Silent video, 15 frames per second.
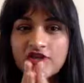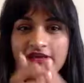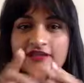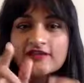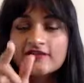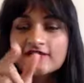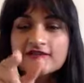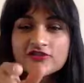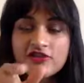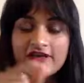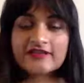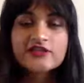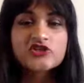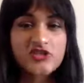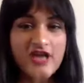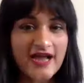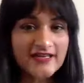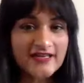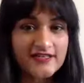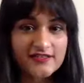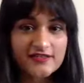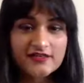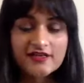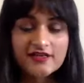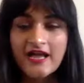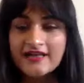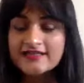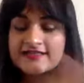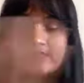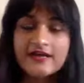check the chat,
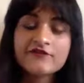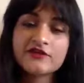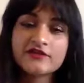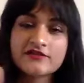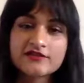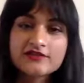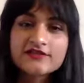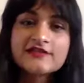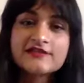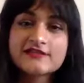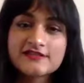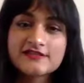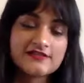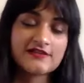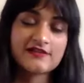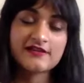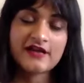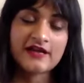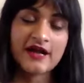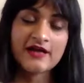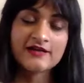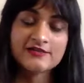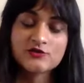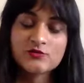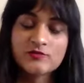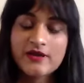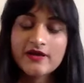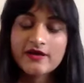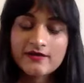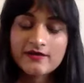guys. I've written the list as to
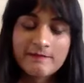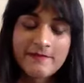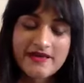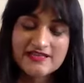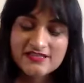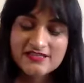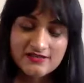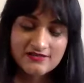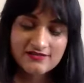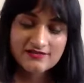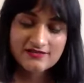my best.